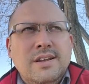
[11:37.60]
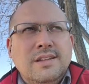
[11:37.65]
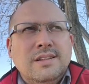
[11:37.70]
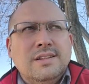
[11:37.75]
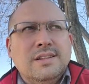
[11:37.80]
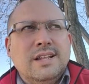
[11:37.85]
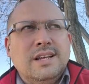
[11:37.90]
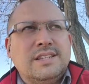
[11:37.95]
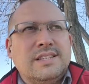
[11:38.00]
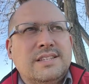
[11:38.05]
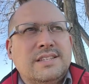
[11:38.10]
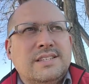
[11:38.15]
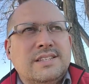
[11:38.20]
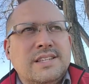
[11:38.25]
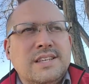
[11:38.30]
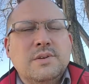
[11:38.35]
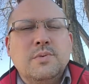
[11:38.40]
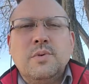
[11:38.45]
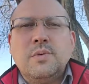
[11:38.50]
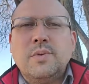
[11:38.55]
let's
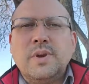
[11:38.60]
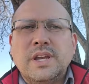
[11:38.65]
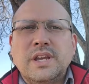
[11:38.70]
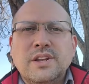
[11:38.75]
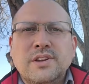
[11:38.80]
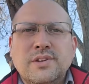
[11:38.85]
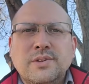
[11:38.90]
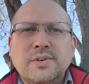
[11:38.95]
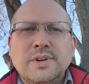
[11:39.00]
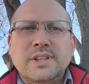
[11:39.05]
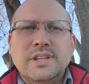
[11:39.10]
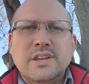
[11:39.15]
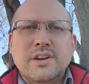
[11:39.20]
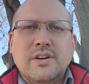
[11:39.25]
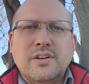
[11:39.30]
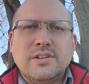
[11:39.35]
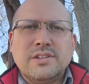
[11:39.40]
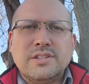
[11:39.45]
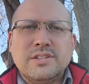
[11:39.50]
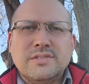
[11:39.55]
see what we can do in the
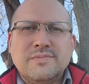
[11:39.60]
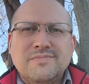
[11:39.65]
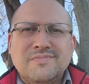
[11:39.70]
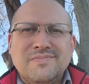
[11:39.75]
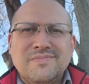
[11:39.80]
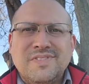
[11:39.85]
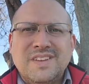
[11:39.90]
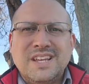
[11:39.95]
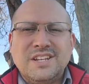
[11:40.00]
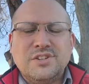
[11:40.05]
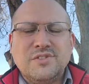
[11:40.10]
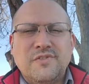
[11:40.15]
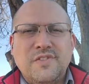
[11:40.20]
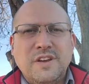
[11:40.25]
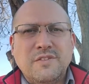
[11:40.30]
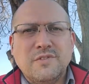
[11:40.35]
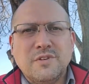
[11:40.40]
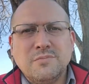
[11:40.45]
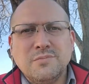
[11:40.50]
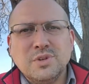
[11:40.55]
arts. Get your
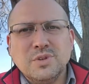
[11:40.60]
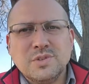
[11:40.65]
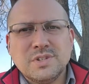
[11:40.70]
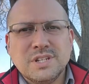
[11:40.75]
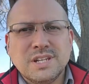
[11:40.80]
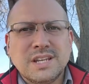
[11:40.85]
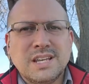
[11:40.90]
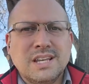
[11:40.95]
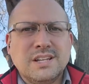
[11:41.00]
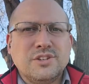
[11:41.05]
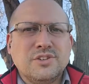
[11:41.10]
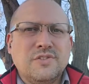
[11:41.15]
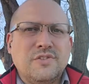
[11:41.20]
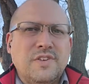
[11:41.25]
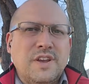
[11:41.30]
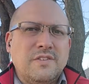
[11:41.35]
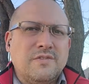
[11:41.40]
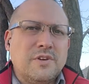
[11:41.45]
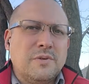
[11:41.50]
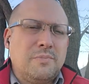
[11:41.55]
favorite music, get your
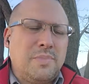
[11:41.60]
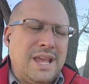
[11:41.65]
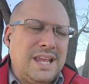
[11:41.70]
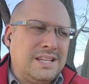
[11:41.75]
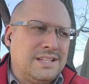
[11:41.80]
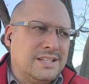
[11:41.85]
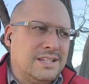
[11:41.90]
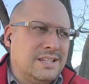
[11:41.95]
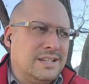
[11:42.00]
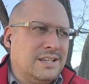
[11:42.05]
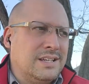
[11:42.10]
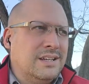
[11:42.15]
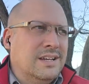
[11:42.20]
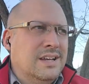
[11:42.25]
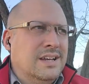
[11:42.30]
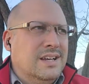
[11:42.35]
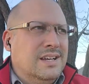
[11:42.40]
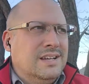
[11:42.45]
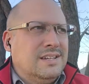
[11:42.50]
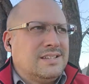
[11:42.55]
favorite painting
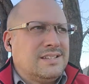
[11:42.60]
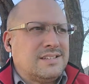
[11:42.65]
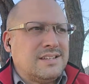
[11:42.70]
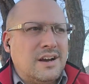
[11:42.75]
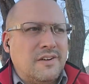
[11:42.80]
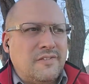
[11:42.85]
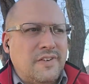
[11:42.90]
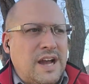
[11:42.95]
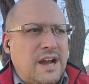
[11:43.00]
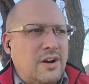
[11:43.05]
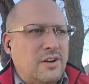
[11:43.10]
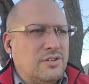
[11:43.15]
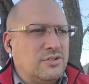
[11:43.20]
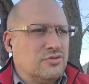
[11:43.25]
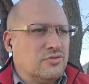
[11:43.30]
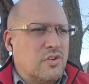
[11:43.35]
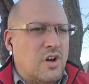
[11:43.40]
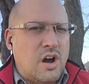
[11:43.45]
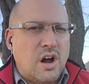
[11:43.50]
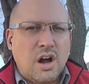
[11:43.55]
stuff out,
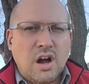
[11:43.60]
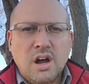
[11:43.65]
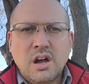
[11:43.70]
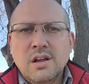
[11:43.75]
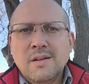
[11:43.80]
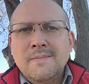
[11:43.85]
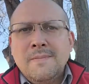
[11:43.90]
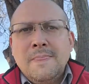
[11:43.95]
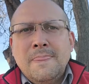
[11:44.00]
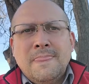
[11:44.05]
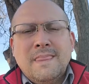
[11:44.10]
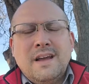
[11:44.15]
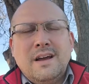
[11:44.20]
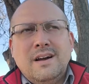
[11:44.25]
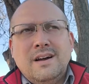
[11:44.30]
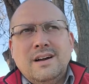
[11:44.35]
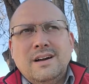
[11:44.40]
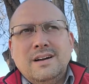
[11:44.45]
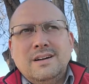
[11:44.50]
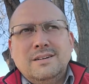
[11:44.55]
draw,
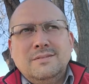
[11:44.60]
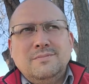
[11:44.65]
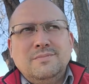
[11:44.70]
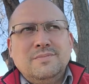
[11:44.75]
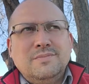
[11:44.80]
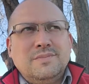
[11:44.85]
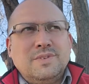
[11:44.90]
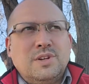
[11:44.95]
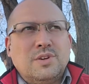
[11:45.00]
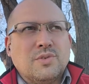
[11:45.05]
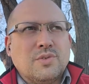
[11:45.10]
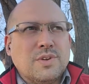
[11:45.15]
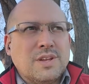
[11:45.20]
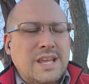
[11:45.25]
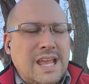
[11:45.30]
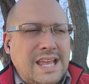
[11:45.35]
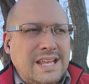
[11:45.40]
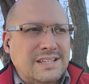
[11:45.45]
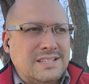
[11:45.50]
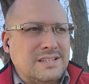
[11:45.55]

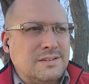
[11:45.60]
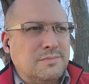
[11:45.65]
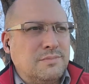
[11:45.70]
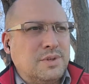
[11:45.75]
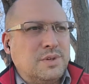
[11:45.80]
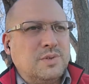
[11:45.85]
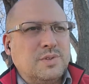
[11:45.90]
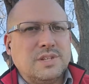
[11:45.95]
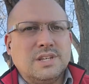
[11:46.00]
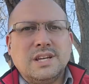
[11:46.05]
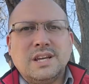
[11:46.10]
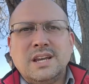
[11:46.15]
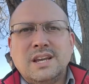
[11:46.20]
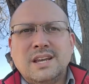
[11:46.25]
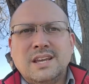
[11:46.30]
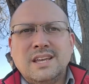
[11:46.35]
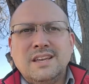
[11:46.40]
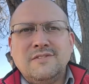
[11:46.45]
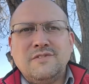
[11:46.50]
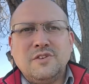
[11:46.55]
create some music.
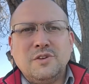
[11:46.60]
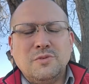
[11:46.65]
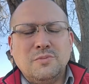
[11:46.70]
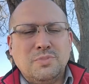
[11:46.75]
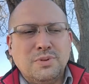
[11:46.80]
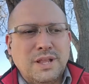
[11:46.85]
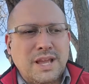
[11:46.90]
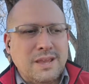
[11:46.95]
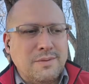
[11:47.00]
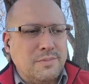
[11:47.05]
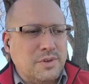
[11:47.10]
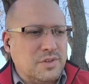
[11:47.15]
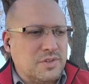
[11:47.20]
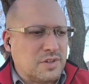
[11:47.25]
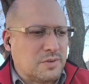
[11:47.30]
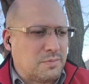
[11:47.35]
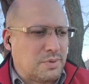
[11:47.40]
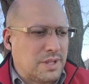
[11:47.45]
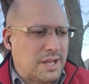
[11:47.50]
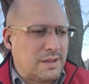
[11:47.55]
If you play
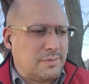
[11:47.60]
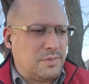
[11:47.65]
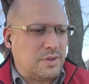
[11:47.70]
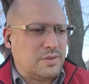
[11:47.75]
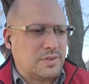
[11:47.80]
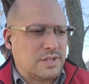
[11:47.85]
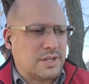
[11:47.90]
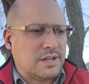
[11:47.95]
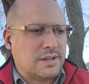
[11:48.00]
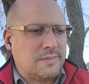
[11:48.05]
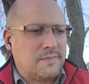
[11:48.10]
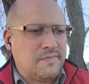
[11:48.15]
music, play music.